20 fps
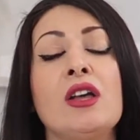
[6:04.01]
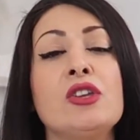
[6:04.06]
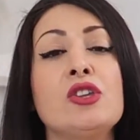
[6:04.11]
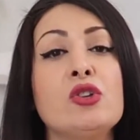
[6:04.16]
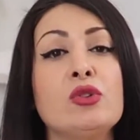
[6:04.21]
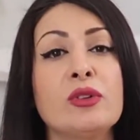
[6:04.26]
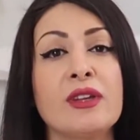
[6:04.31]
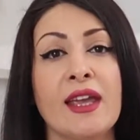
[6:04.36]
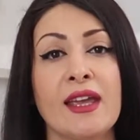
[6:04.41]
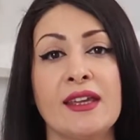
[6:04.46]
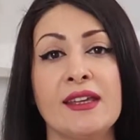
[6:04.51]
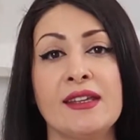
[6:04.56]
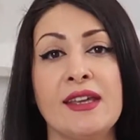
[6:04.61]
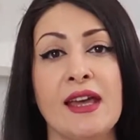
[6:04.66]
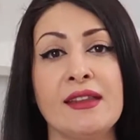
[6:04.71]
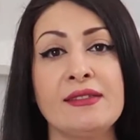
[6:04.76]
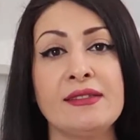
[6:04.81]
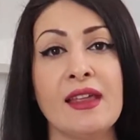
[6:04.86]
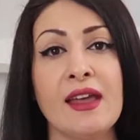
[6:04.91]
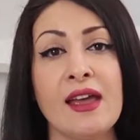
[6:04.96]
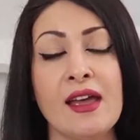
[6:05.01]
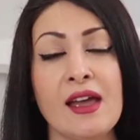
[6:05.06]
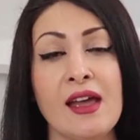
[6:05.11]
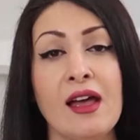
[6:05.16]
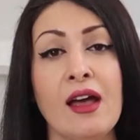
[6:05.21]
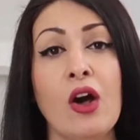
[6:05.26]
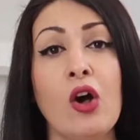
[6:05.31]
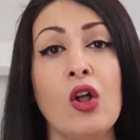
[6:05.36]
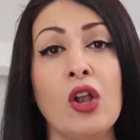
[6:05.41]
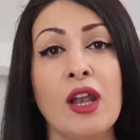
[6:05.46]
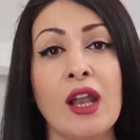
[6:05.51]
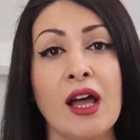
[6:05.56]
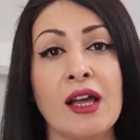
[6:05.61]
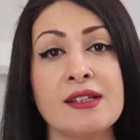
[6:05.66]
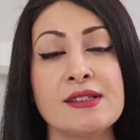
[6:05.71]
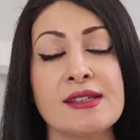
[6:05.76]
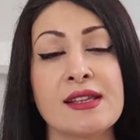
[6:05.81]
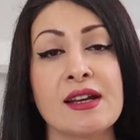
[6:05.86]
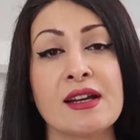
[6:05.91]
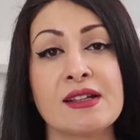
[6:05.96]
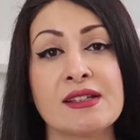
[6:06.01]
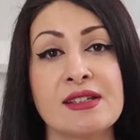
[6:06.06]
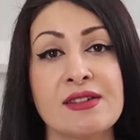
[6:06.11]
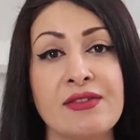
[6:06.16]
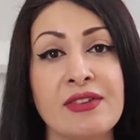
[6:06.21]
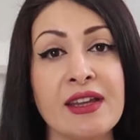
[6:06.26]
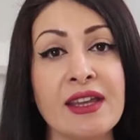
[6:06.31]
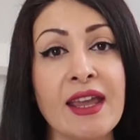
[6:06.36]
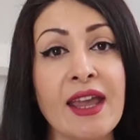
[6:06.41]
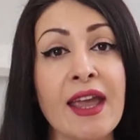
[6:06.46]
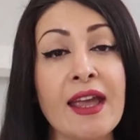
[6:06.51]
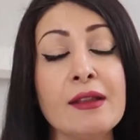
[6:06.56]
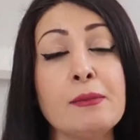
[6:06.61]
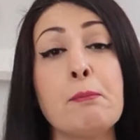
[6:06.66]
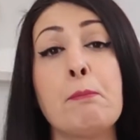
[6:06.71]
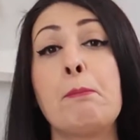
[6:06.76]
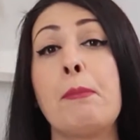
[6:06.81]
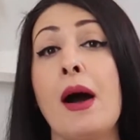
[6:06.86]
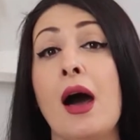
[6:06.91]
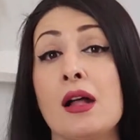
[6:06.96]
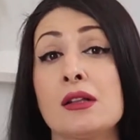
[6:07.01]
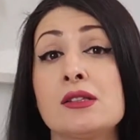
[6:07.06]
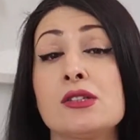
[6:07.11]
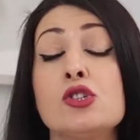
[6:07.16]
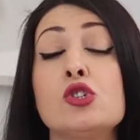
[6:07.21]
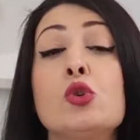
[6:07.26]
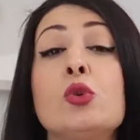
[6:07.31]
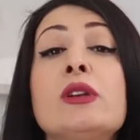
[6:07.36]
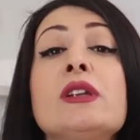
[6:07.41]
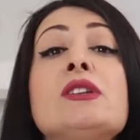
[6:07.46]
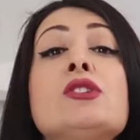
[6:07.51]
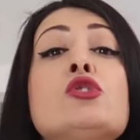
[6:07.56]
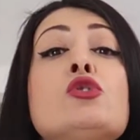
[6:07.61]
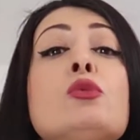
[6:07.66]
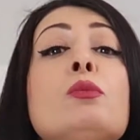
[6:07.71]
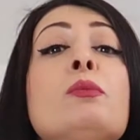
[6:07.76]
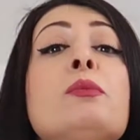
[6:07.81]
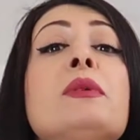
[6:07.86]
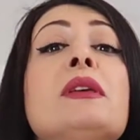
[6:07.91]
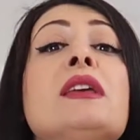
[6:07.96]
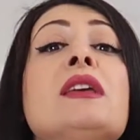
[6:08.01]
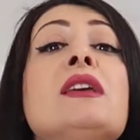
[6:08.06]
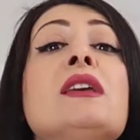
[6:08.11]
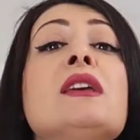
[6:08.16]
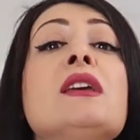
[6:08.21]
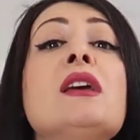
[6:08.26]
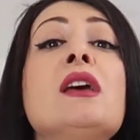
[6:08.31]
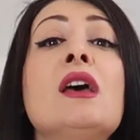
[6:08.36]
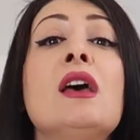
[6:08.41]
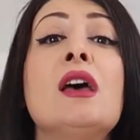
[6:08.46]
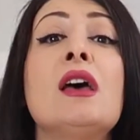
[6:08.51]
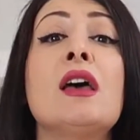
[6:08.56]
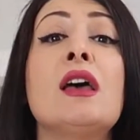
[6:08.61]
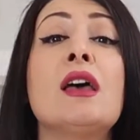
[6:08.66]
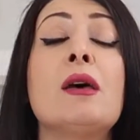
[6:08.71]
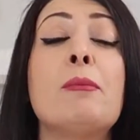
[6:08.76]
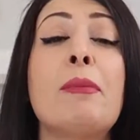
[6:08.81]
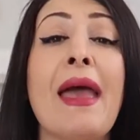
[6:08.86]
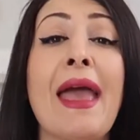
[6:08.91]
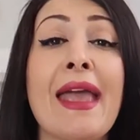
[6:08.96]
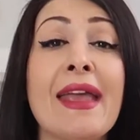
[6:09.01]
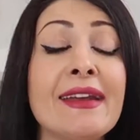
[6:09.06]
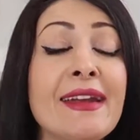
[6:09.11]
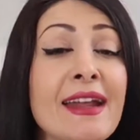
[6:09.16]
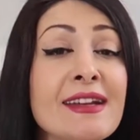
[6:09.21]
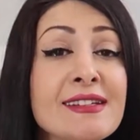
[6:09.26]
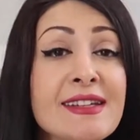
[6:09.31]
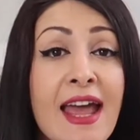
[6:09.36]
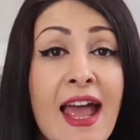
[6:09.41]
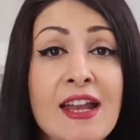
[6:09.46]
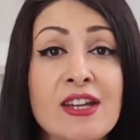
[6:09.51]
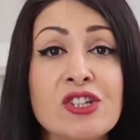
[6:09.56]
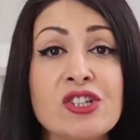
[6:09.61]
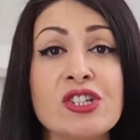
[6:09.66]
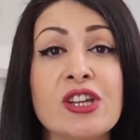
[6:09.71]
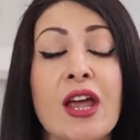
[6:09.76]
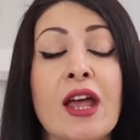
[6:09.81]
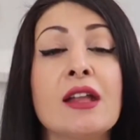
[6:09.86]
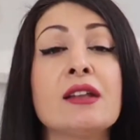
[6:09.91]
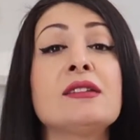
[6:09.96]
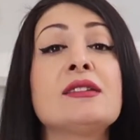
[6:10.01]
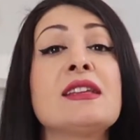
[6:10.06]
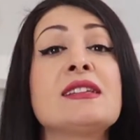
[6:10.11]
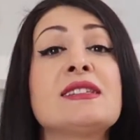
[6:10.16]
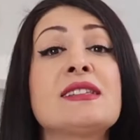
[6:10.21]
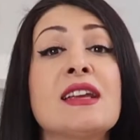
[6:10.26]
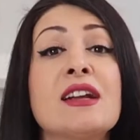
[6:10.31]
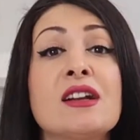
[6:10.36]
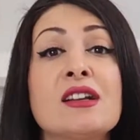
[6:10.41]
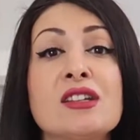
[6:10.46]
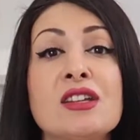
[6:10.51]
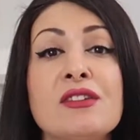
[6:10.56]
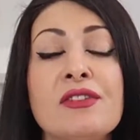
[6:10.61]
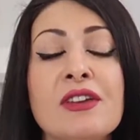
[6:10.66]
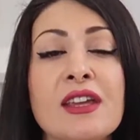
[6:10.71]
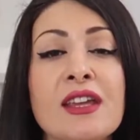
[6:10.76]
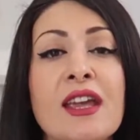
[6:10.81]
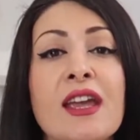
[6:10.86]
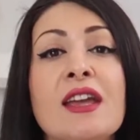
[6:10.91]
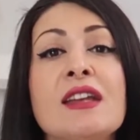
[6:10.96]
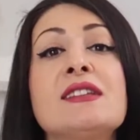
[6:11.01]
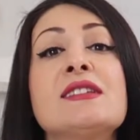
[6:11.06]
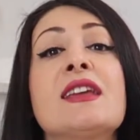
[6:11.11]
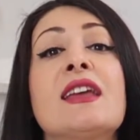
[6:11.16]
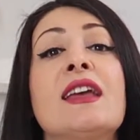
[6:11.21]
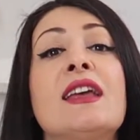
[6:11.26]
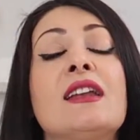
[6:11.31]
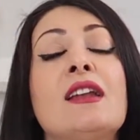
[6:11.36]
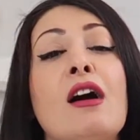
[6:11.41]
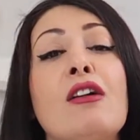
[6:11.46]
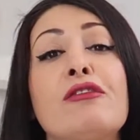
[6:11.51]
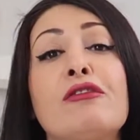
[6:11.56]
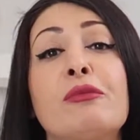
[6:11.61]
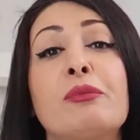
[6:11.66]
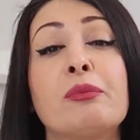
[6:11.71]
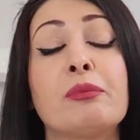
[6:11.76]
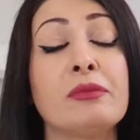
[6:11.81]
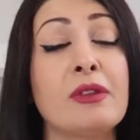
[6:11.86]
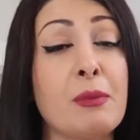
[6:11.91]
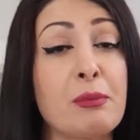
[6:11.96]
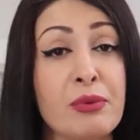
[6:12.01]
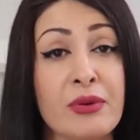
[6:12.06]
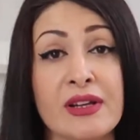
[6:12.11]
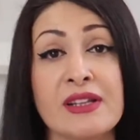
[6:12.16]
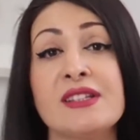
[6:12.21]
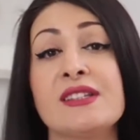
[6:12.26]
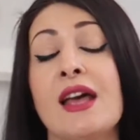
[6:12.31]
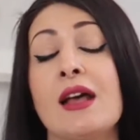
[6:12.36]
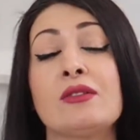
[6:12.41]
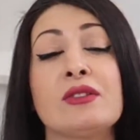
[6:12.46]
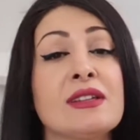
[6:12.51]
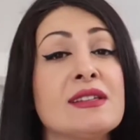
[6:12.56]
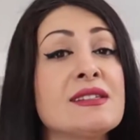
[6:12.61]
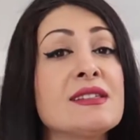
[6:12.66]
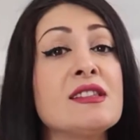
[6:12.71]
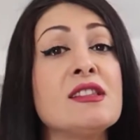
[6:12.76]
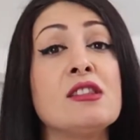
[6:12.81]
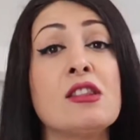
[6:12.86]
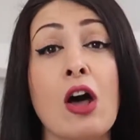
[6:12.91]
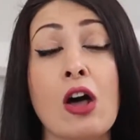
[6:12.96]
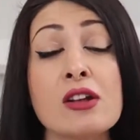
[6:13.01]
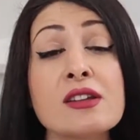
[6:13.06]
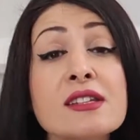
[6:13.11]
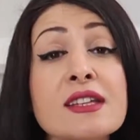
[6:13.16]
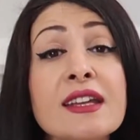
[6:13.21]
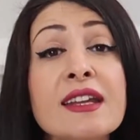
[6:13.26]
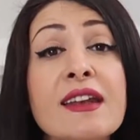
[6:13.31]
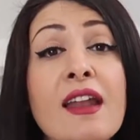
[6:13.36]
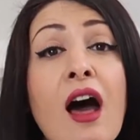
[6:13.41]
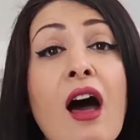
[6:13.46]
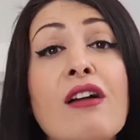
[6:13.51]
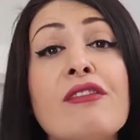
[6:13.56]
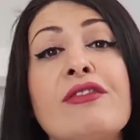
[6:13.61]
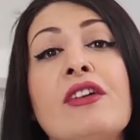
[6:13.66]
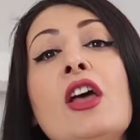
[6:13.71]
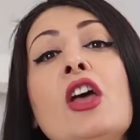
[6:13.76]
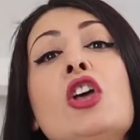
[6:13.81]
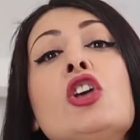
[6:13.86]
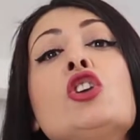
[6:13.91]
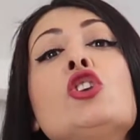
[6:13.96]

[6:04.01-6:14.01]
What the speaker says: You can get the online certificate, but you need to be paying attention. The certificate enough, the printout is not enough.